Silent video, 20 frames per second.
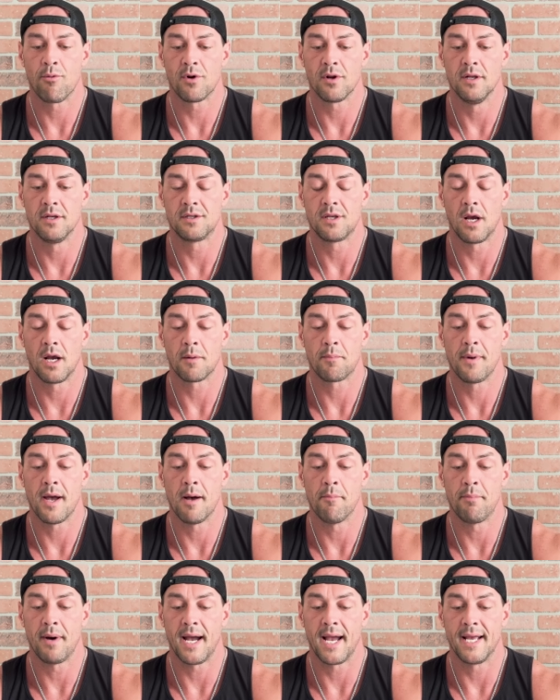we're going to talk
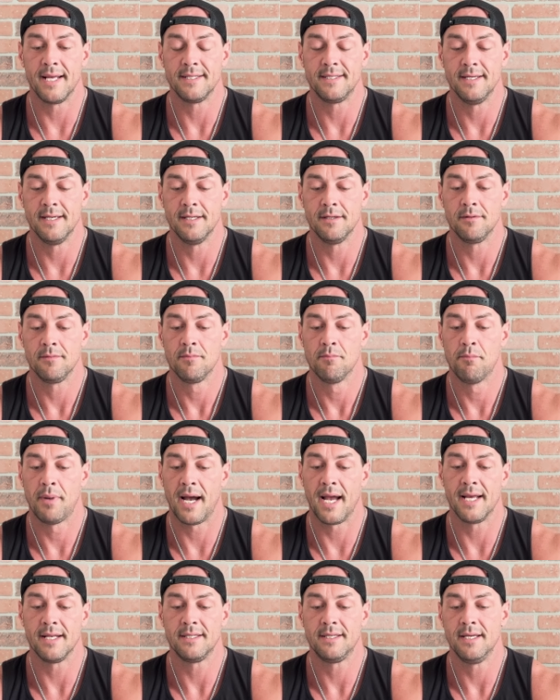about biotin.
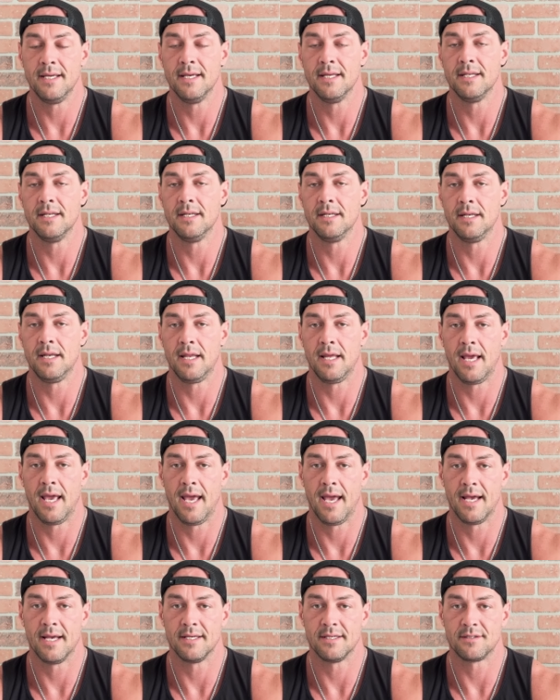Biotin
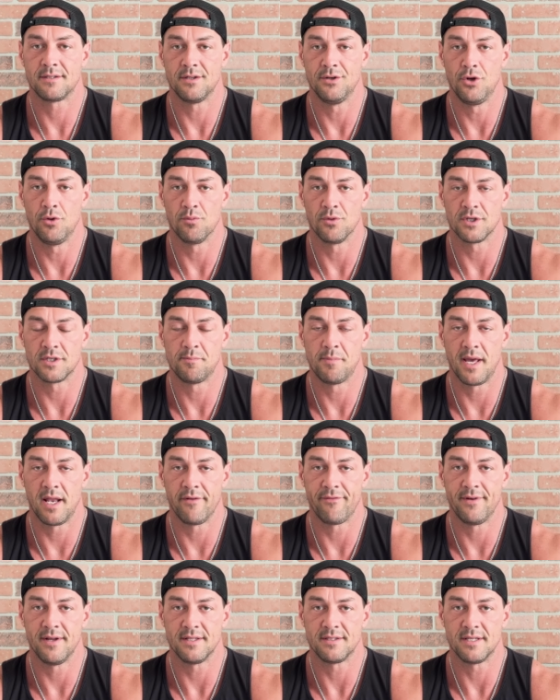has numerous
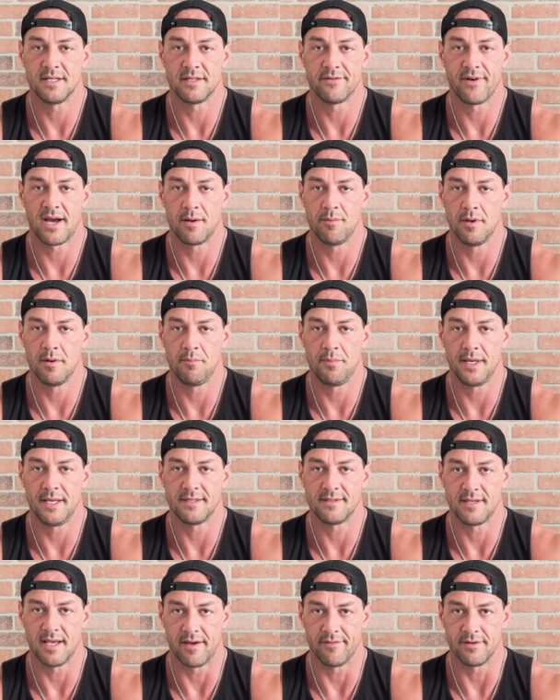benefits. It's vitamin
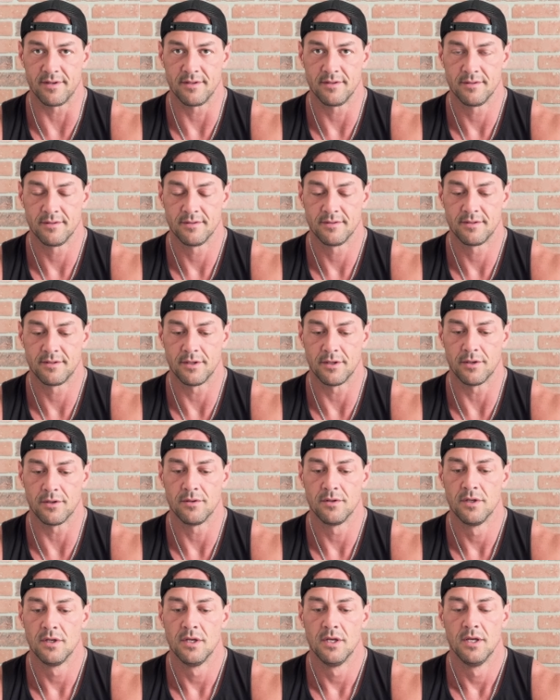B7.
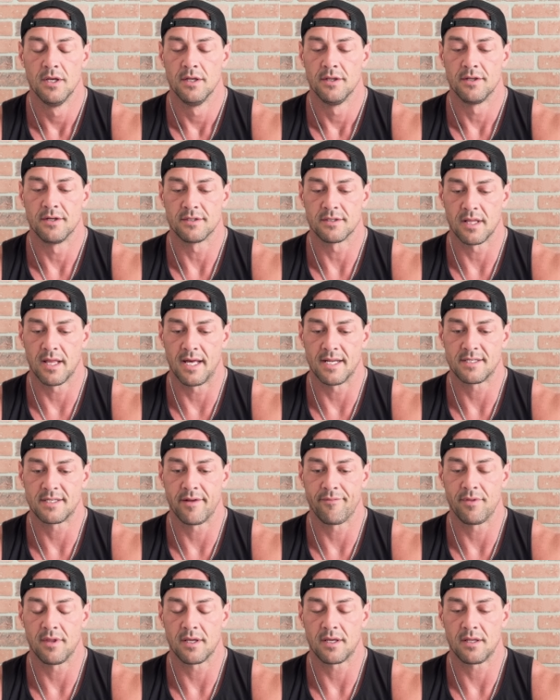So there's a lot of
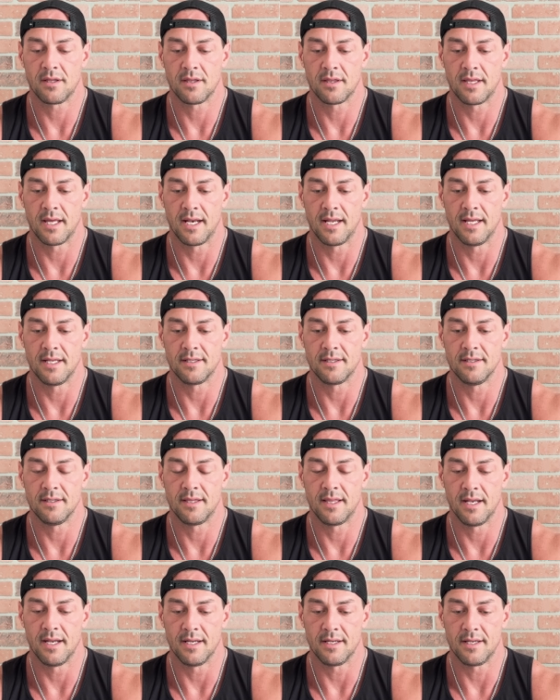stuff that
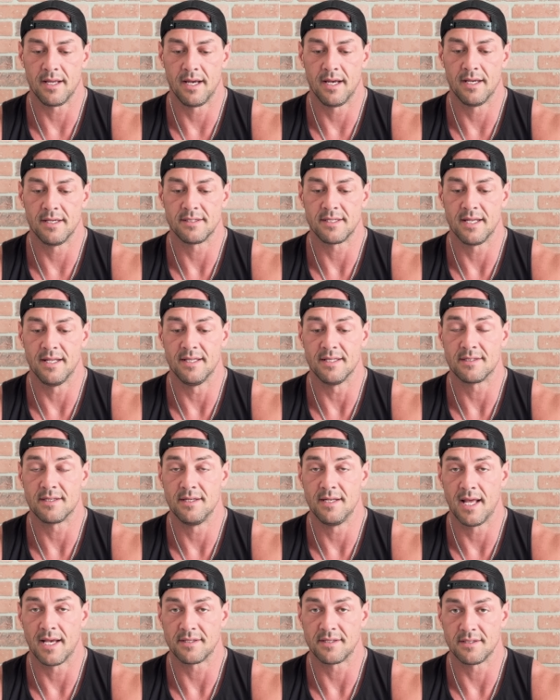it does and it's
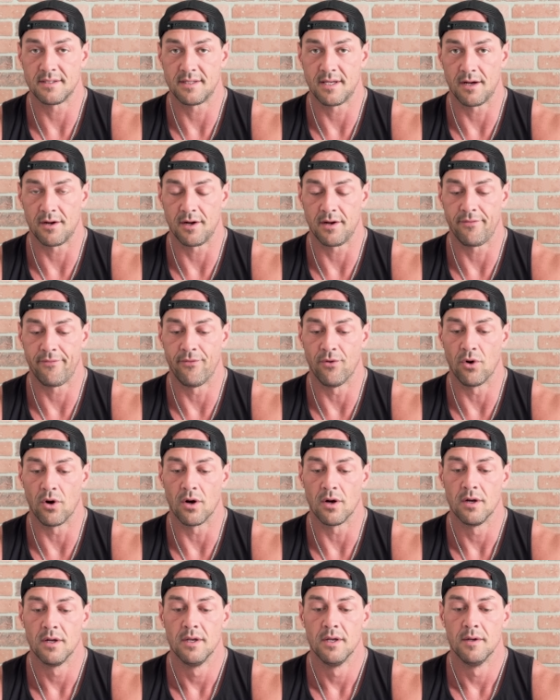necessary
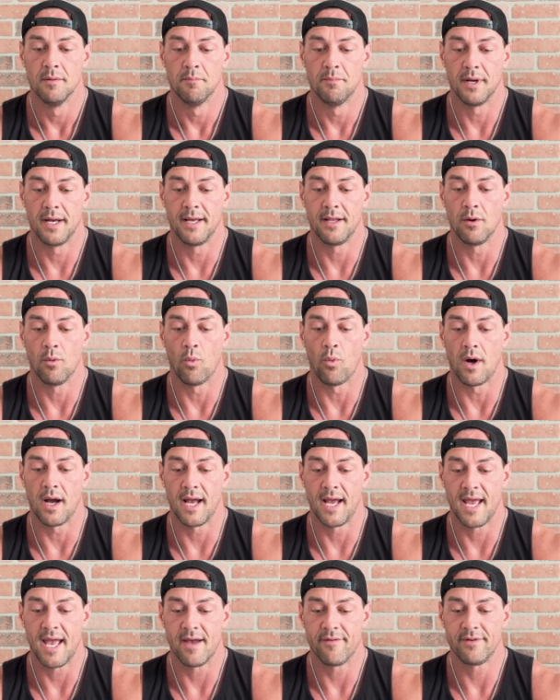for. But
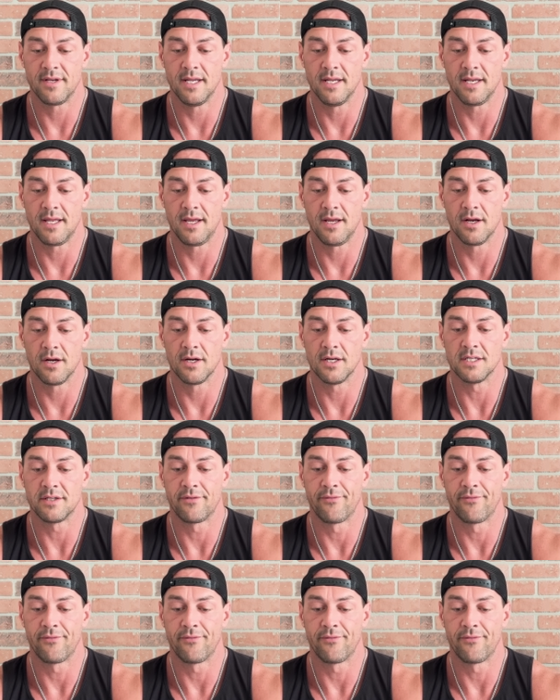why I have it in here is